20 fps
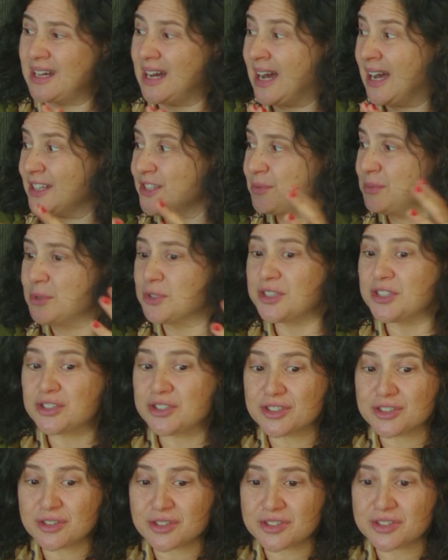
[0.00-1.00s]
us
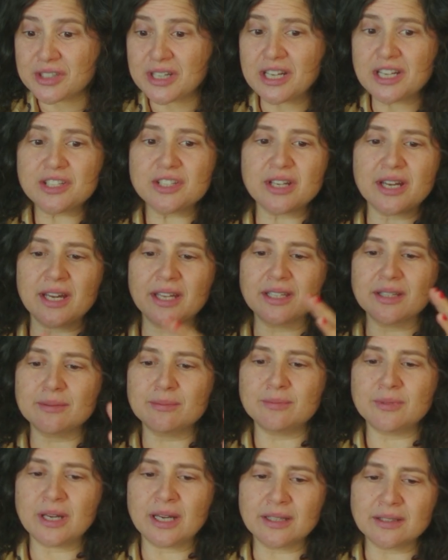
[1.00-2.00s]
musicians on stage and
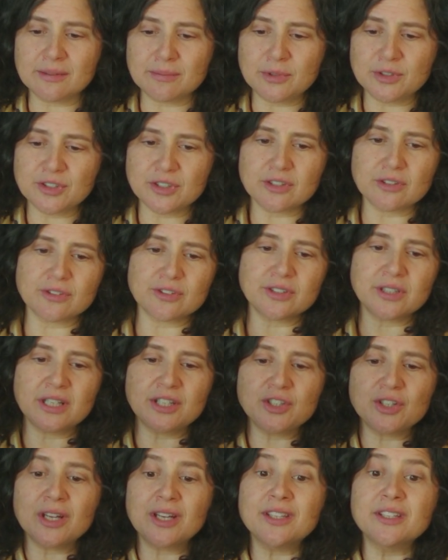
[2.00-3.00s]
the musicians on
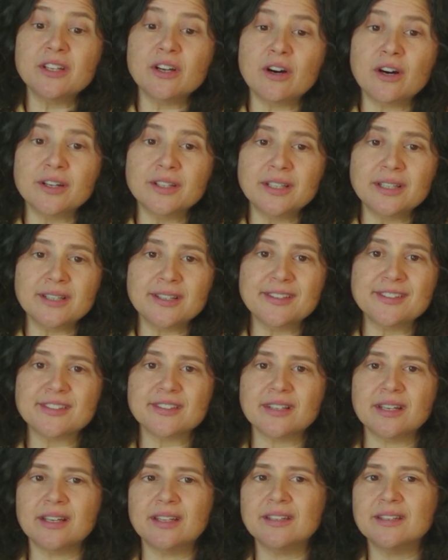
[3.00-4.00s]
stage and the audience,
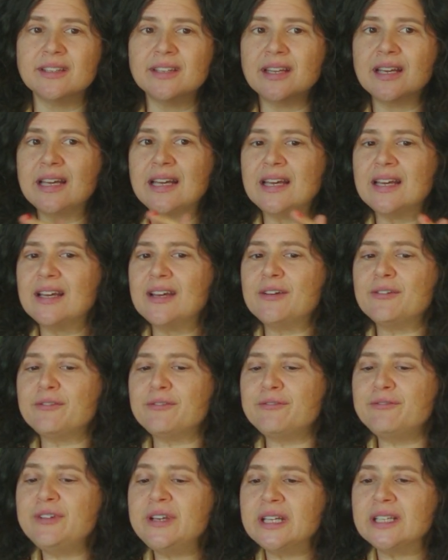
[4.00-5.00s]
and
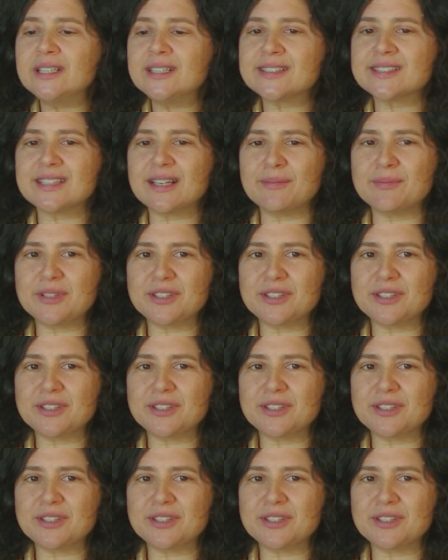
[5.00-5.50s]
feeling something